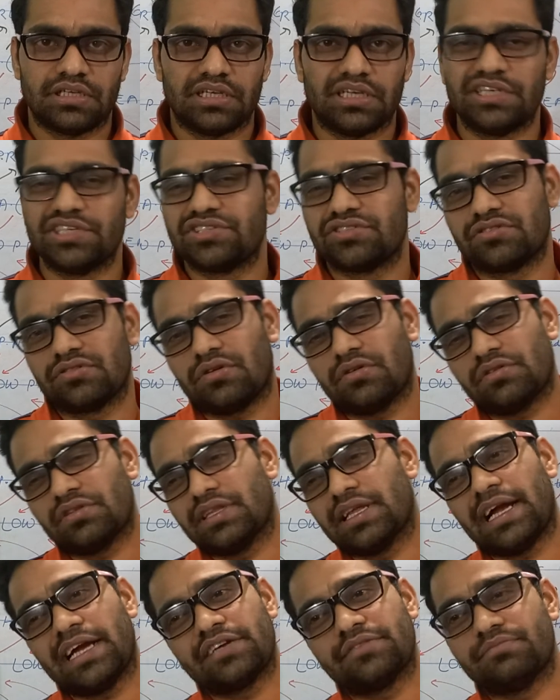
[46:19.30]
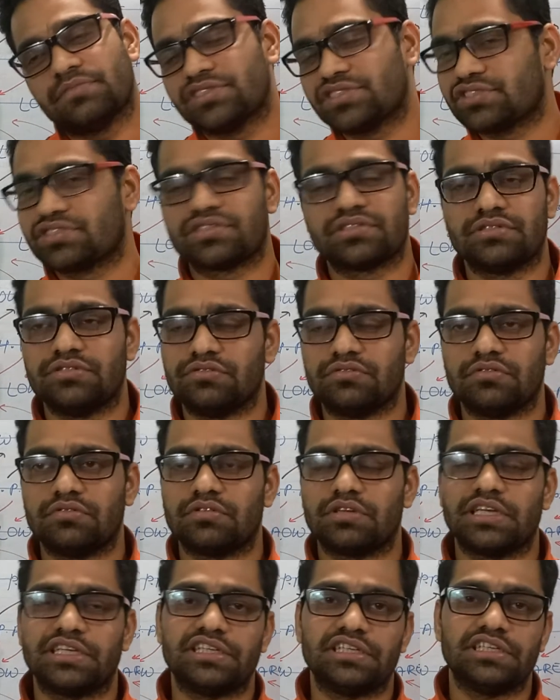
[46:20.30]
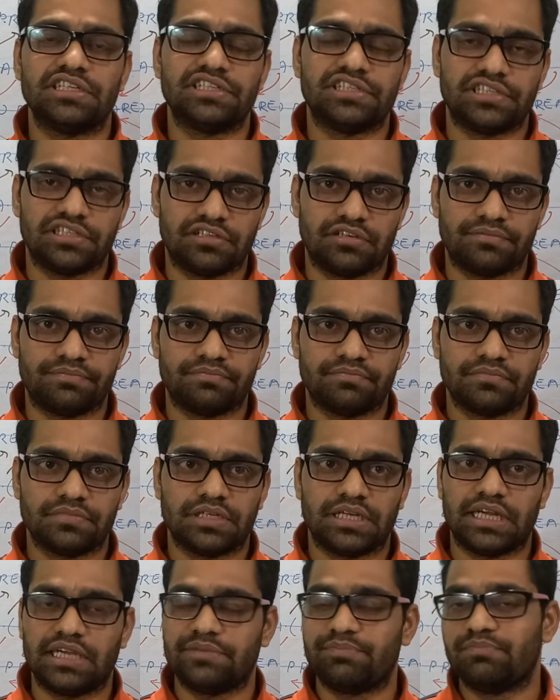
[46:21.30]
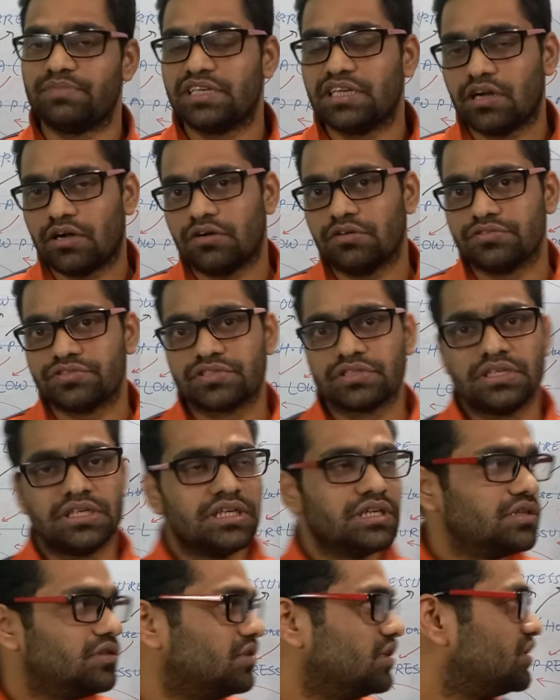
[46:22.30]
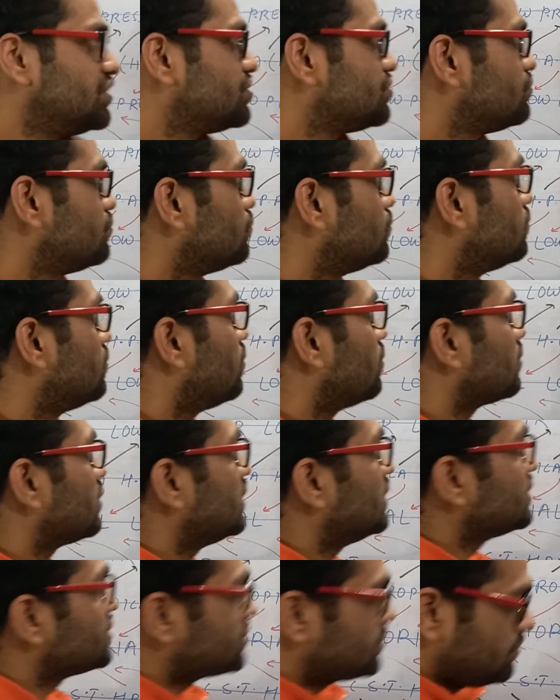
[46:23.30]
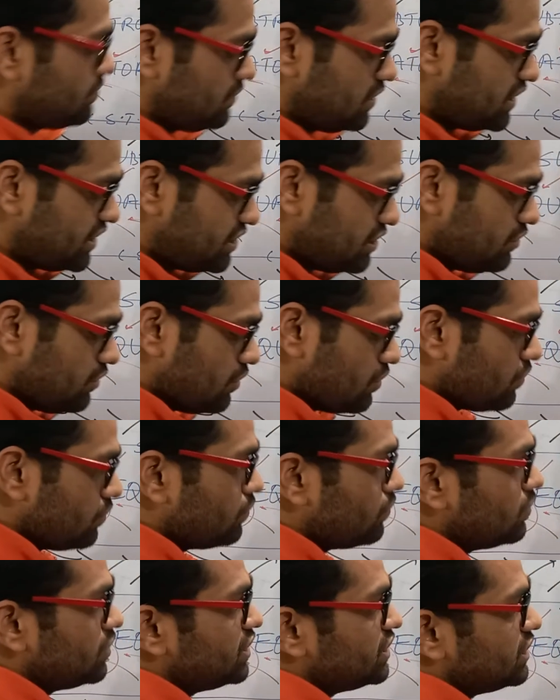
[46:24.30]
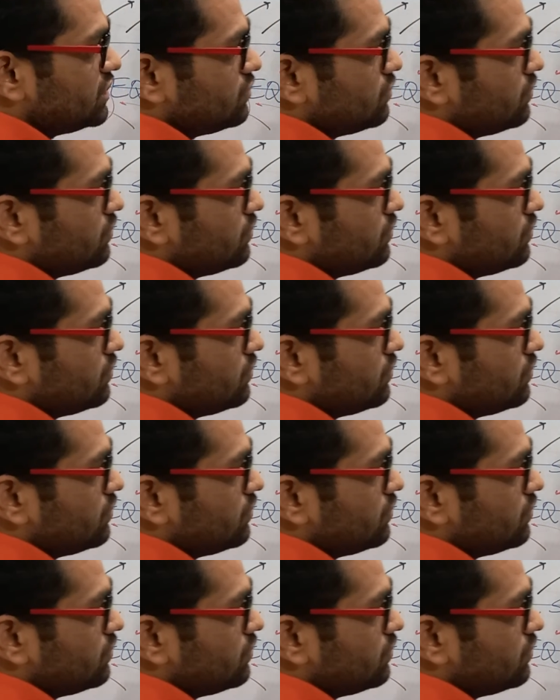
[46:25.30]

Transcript: is not that much, getting heated up, and because there is no or little or no heating